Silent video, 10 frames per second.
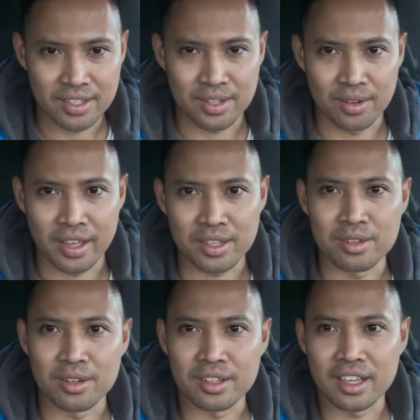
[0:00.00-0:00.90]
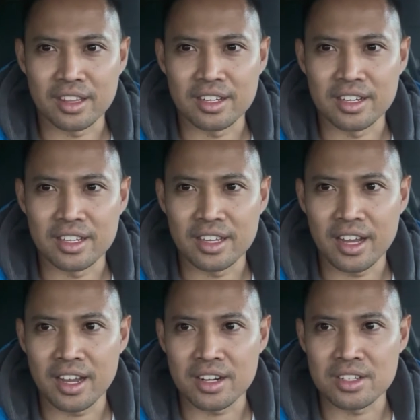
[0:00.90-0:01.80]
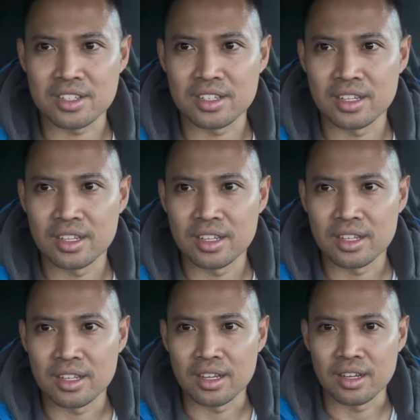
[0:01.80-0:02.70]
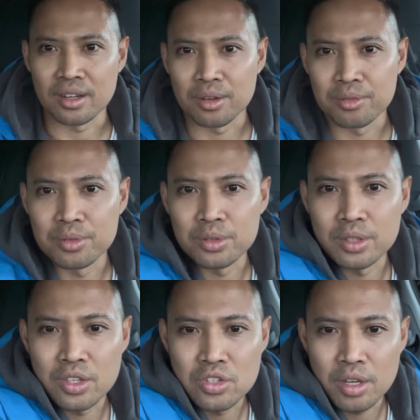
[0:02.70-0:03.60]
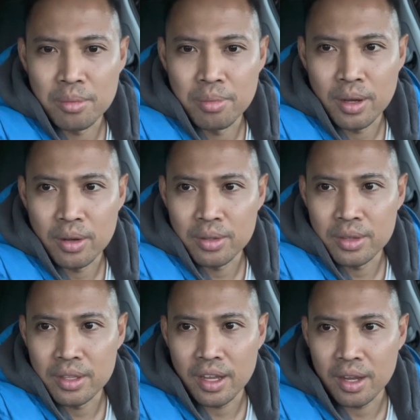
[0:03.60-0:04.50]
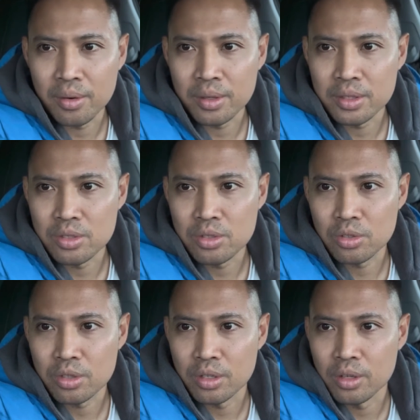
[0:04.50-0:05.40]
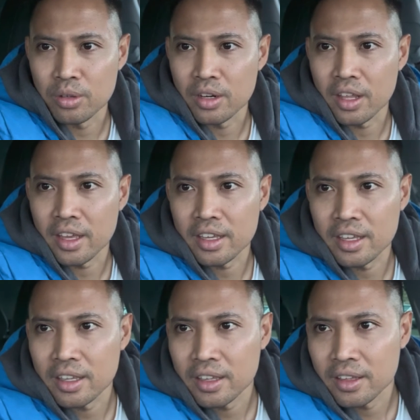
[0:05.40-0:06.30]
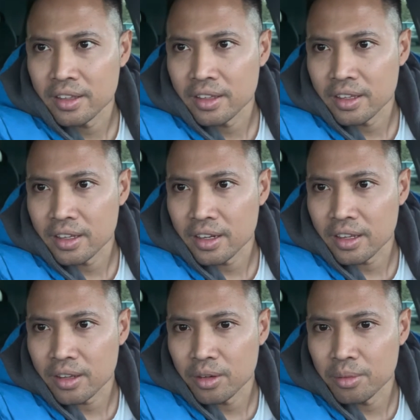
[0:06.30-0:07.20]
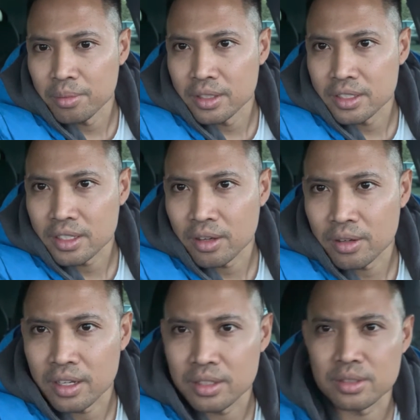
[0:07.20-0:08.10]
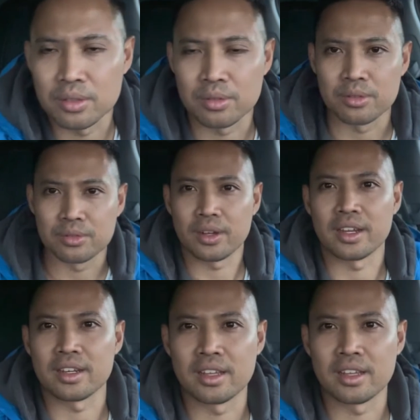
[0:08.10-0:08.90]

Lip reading: like you don't get really harsh footage about how it should look like. I hope the sound also fine.